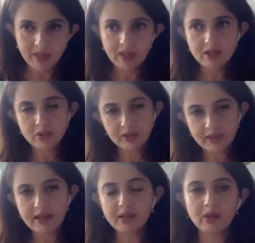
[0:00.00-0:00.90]
So
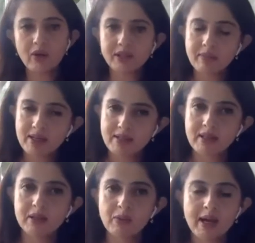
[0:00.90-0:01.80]
then cloth masks are
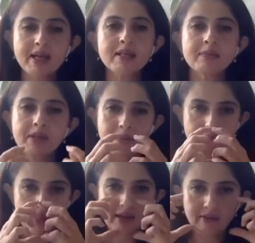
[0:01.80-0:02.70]
advised, but be
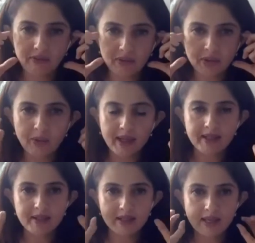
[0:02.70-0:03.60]
careful you wear the
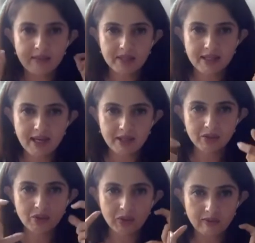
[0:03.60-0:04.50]
same side, you
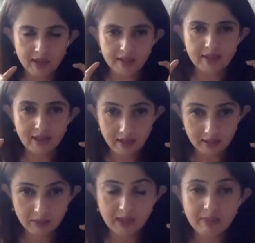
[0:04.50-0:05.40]
don't wear it other
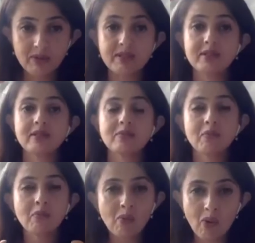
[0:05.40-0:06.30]
way because it's
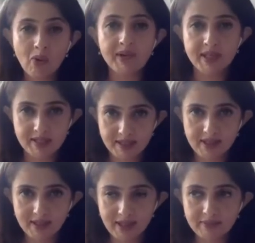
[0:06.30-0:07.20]
more risky
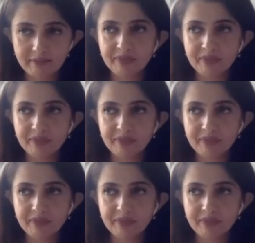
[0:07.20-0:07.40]
then.